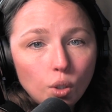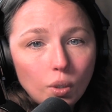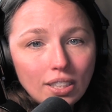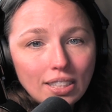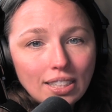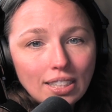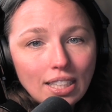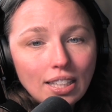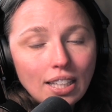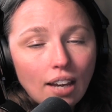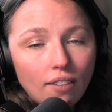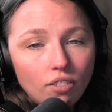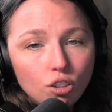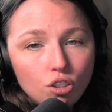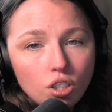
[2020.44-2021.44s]
who has seen the
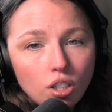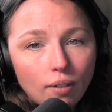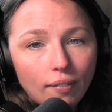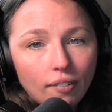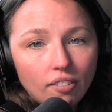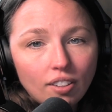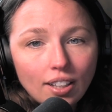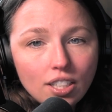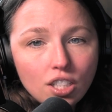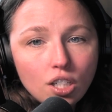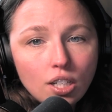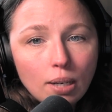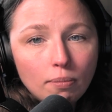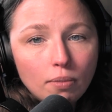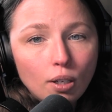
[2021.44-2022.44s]
evolution of our
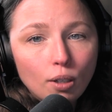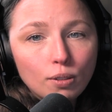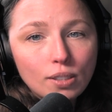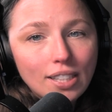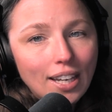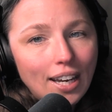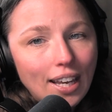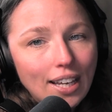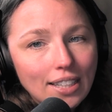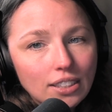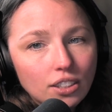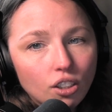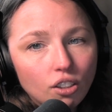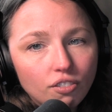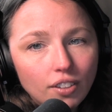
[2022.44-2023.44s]
relationship knows that
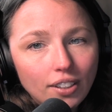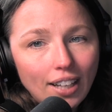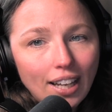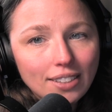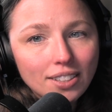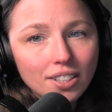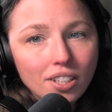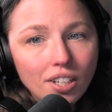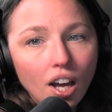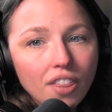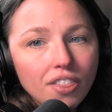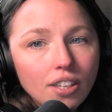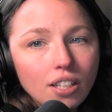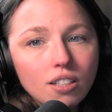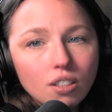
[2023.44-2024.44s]
A's girlfriend has
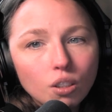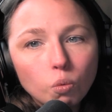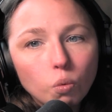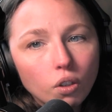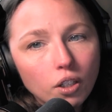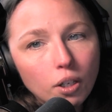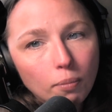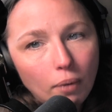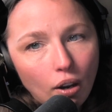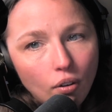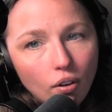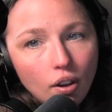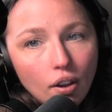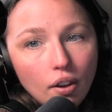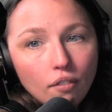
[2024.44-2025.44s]
nothing to worry
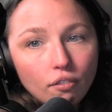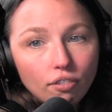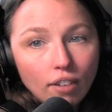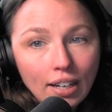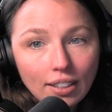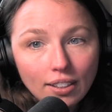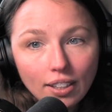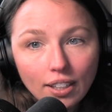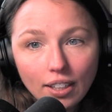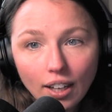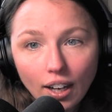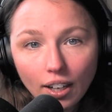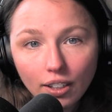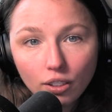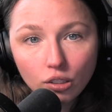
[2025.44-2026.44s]
about. Frankly,
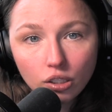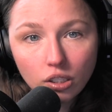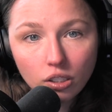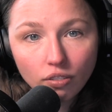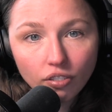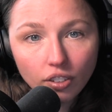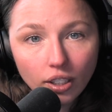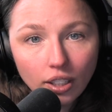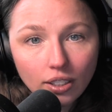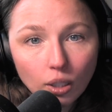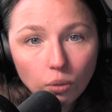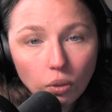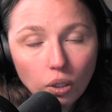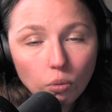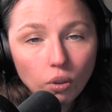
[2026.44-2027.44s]
I used to forget
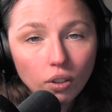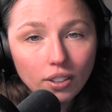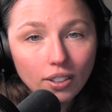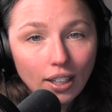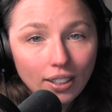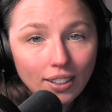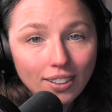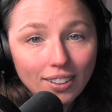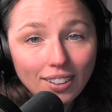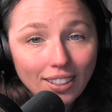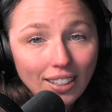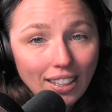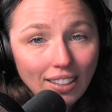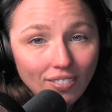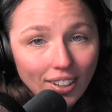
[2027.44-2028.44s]
that we were
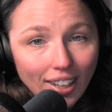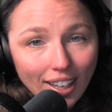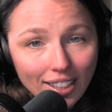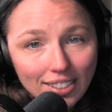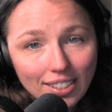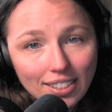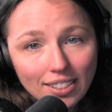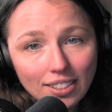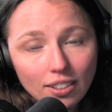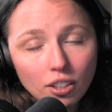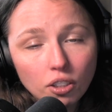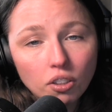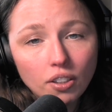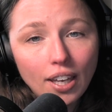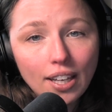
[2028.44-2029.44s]
technically even exes
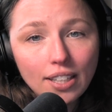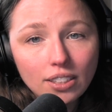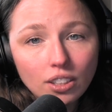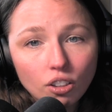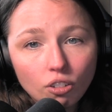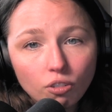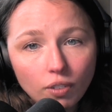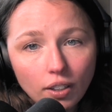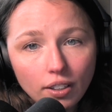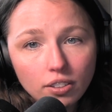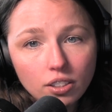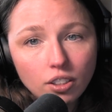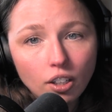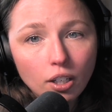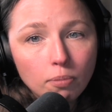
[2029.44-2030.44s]
until A's
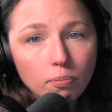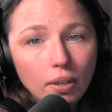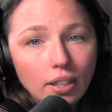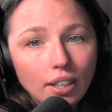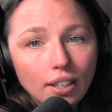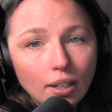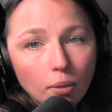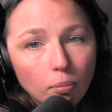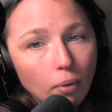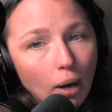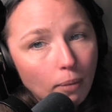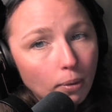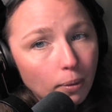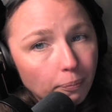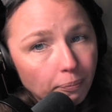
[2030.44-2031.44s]
girlfriend started making it a
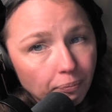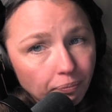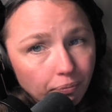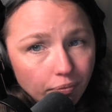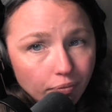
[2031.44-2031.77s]
problem.